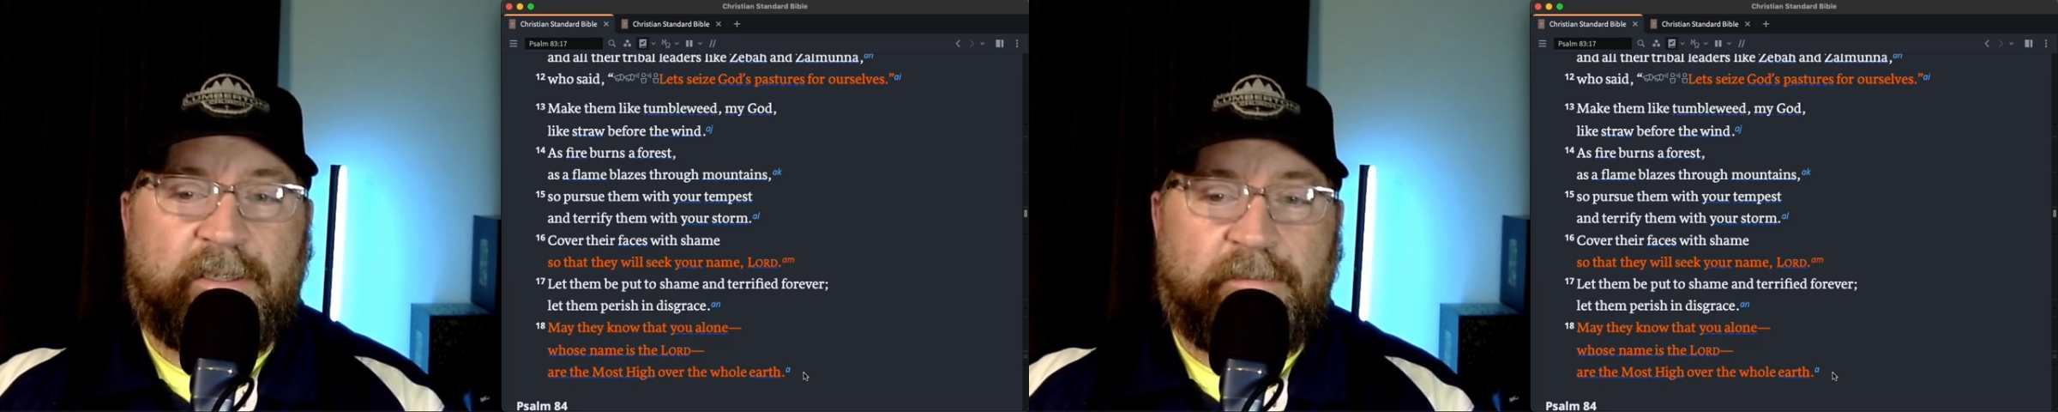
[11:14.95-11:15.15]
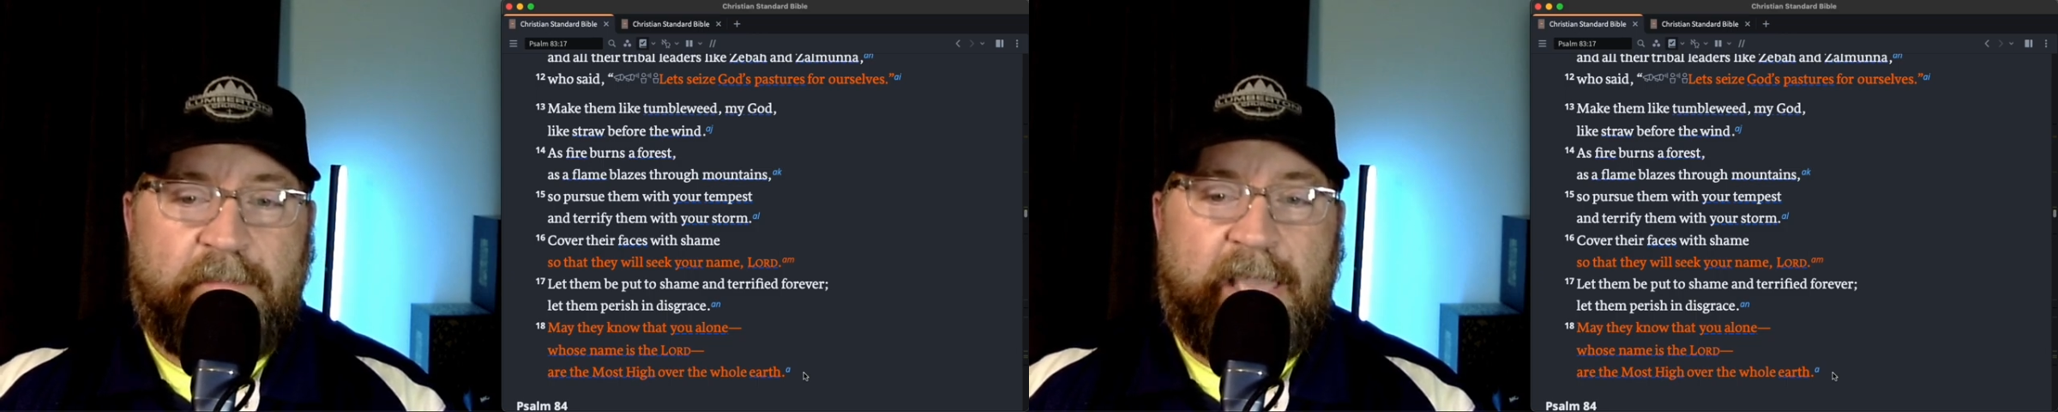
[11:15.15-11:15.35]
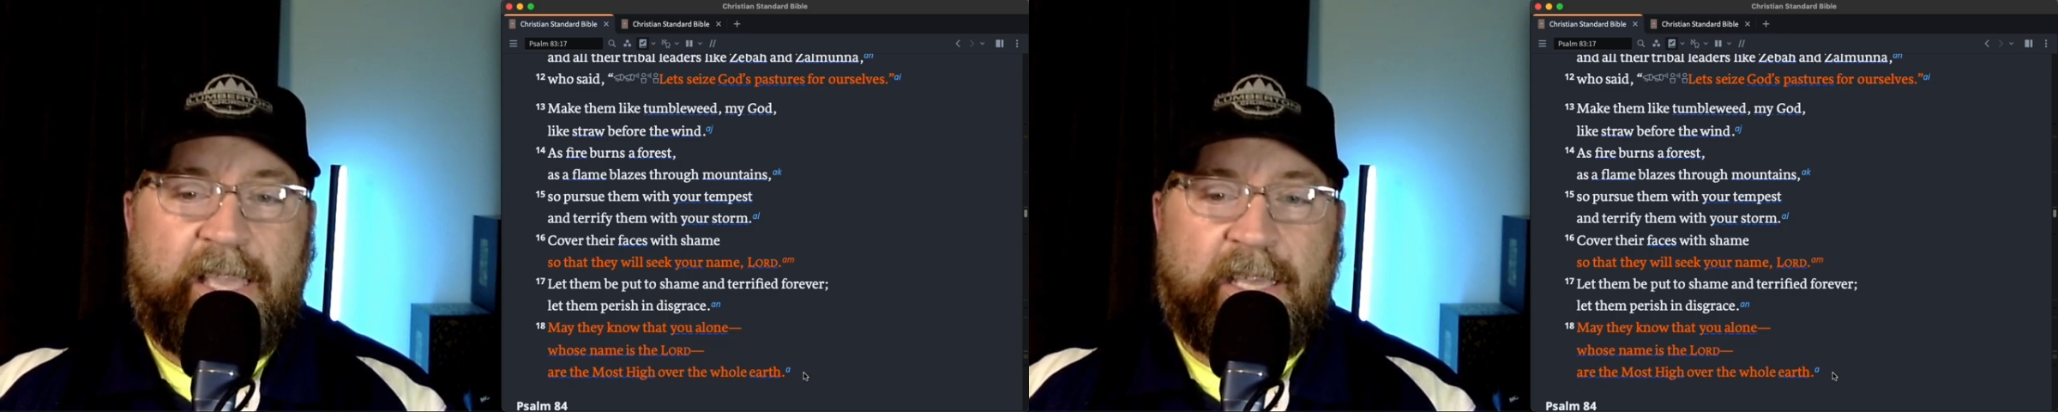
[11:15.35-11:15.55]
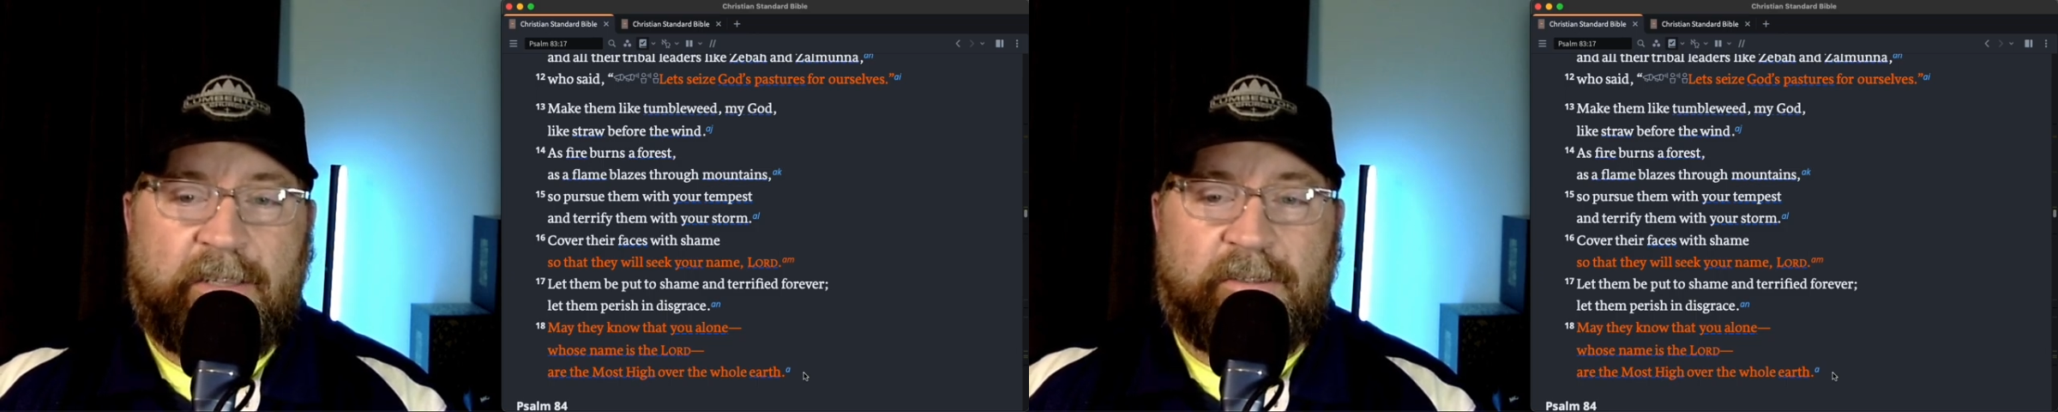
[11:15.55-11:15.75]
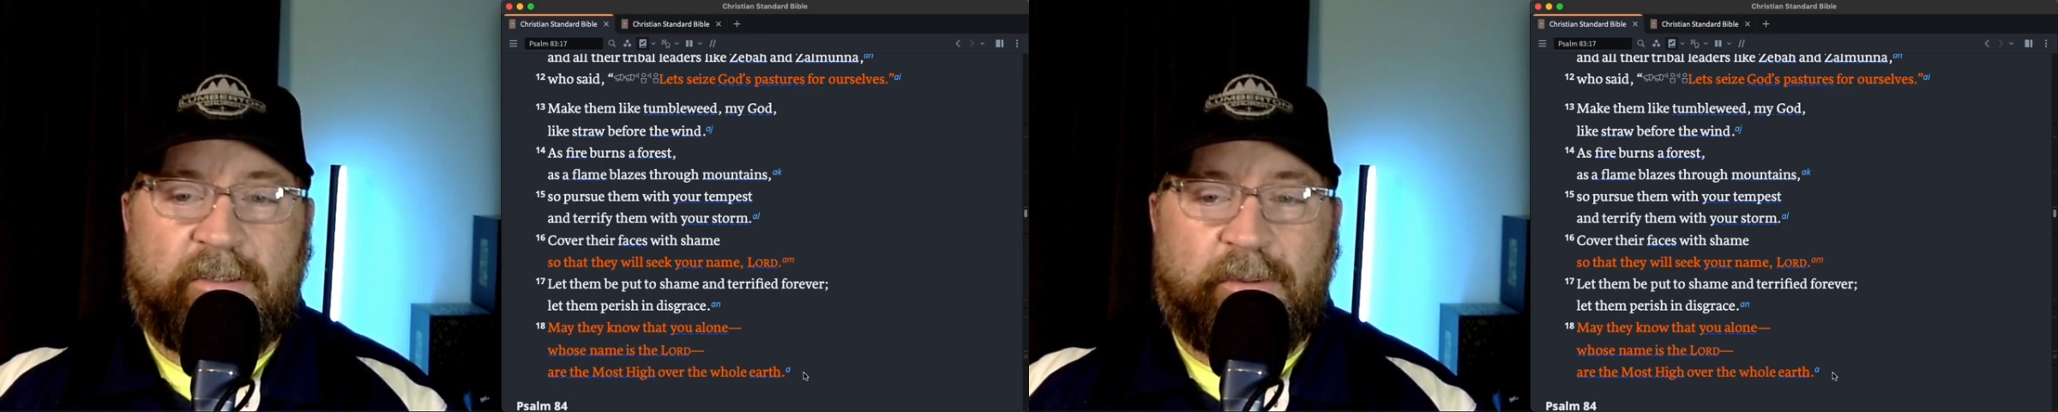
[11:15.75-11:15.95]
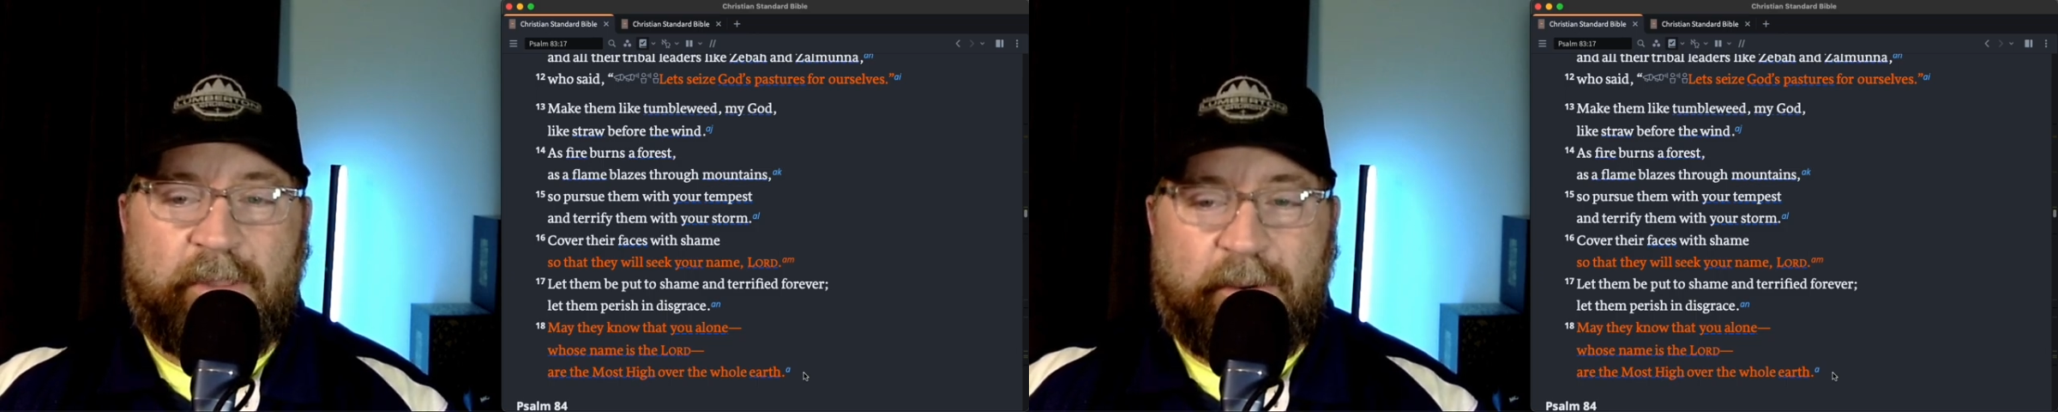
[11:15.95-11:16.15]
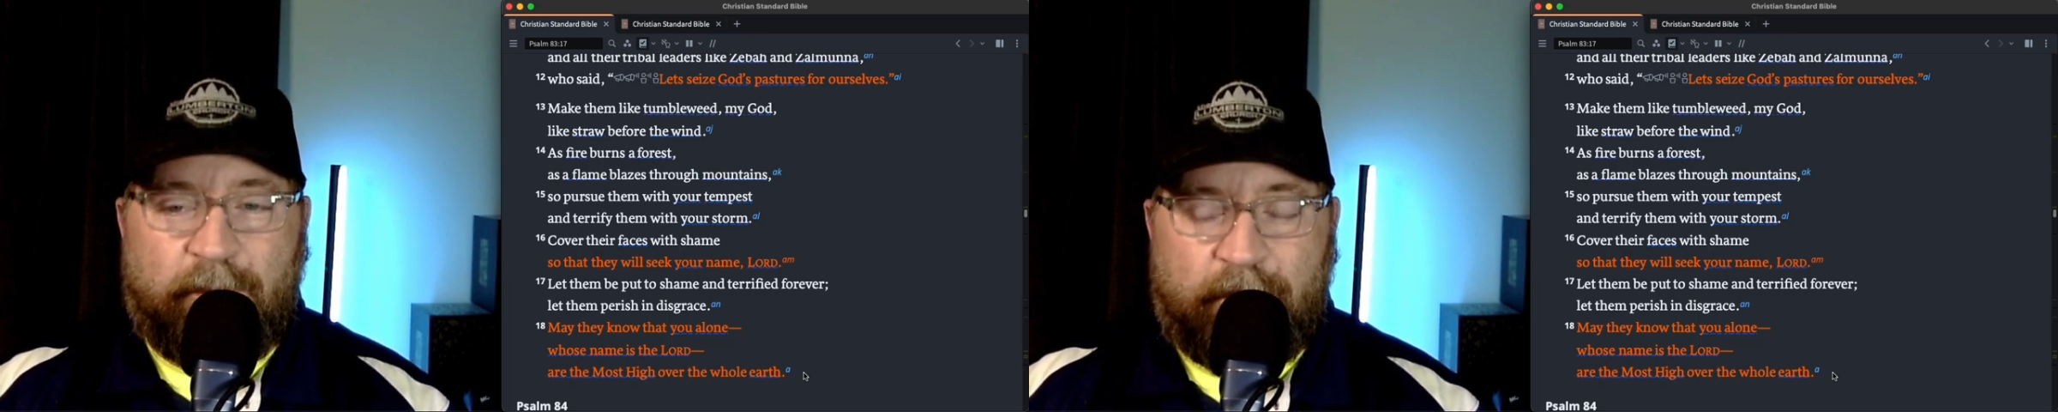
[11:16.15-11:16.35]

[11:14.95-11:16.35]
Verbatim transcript: make it so that